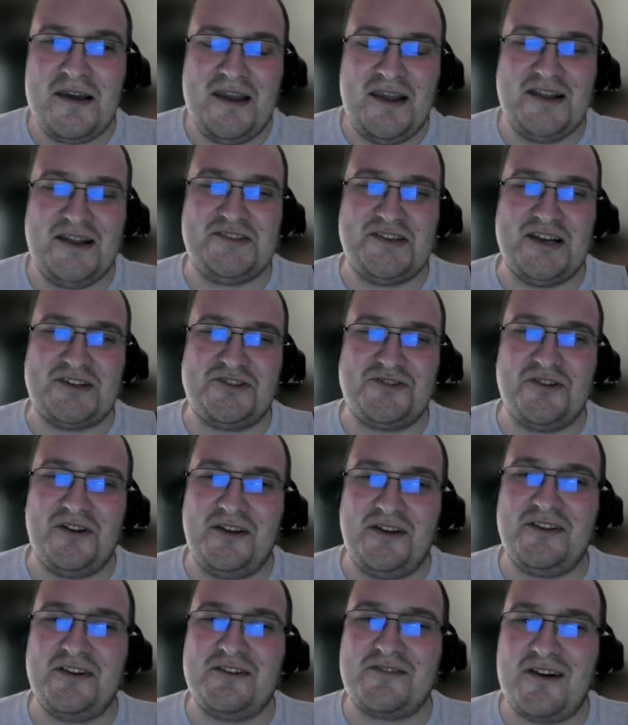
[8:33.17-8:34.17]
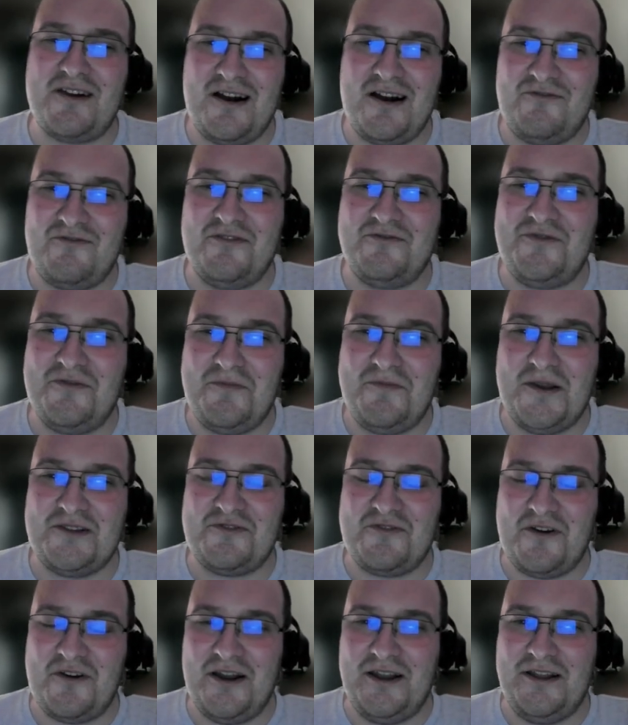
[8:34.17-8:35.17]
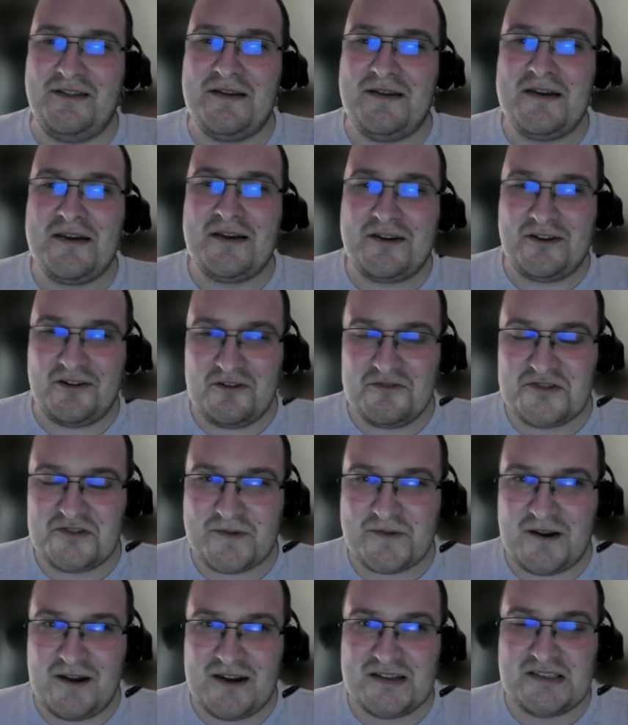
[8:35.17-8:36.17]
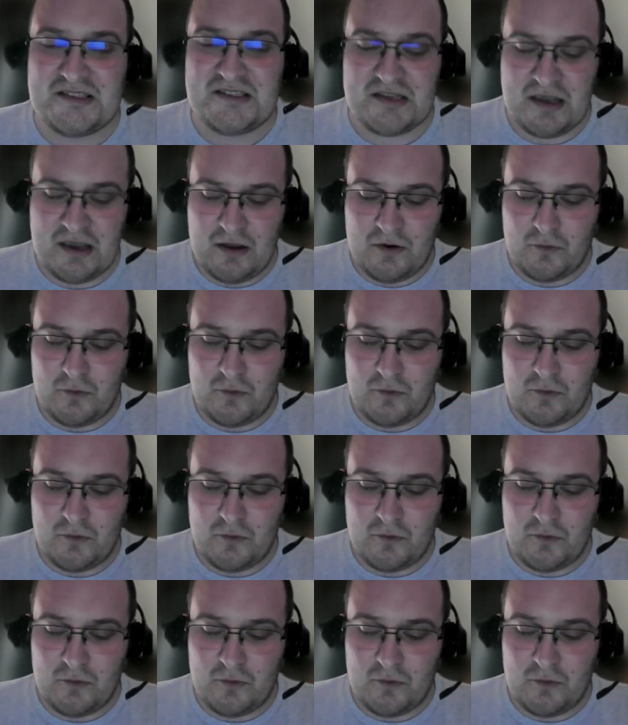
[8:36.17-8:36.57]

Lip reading: it's actually the graph of the Bitcoin close price,